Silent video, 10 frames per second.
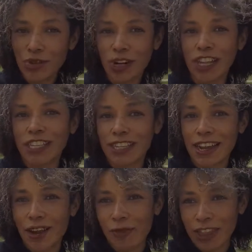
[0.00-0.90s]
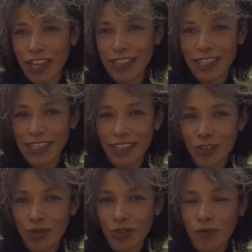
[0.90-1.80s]
all the time without looking
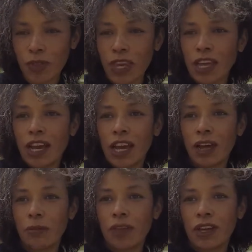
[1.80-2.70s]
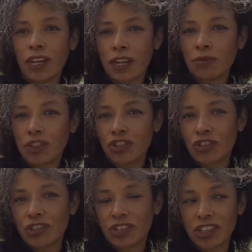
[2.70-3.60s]
through them, they name the
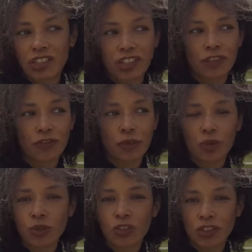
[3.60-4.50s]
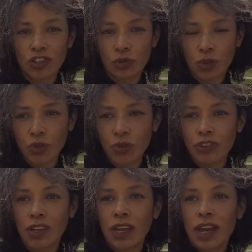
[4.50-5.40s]
jurisdiction for most
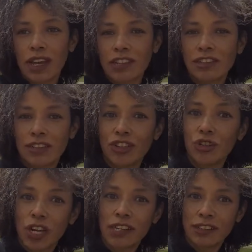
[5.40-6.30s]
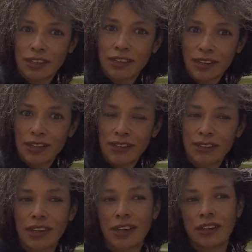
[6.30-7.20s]
disputes as the United States.
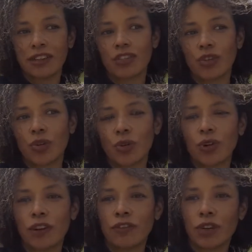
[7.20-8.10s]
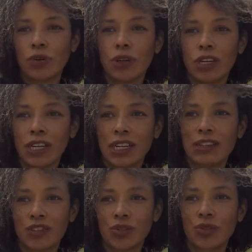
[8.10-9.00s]
And so if you would
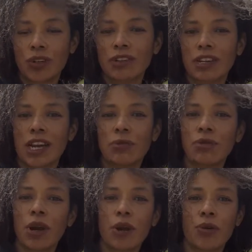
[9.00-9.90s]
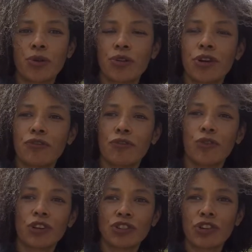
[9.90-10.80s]
need to, as a copyright owner,
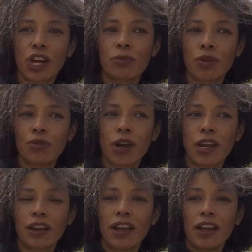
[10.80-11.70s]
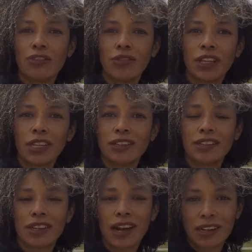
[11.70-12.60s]
enforce your copyright related
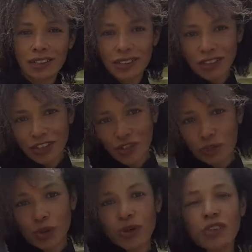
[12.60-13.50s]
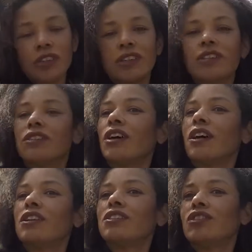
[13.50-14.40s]
to content that you've posted
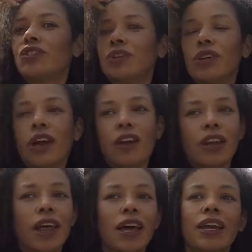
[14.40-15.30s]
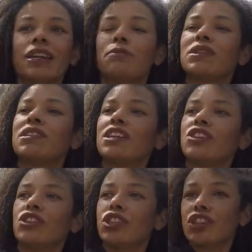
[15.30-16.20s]
online,
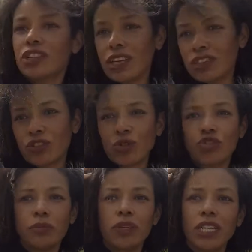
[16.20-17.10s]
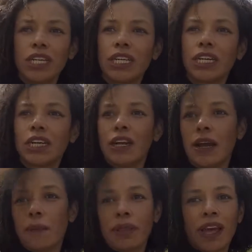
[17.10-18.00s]
particularly to like social media
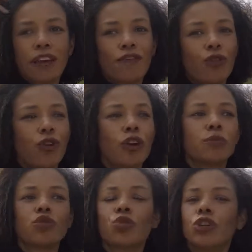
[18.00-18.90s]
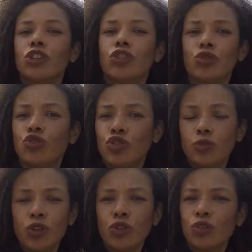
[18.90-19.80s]
platforms or
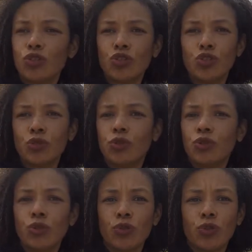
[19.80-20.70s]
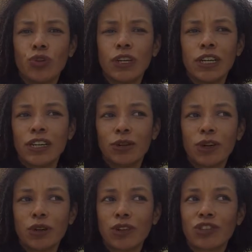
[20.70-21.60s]
YouTube, Google,
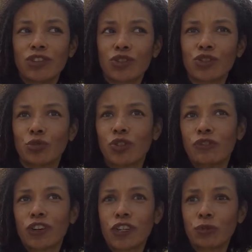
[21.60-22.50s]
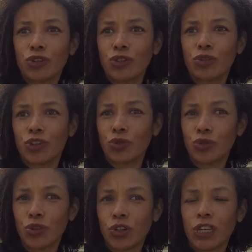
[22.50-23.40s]
anywhere where it's searchable and findable using
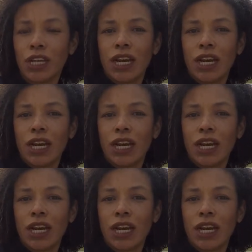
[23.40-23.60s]
Google,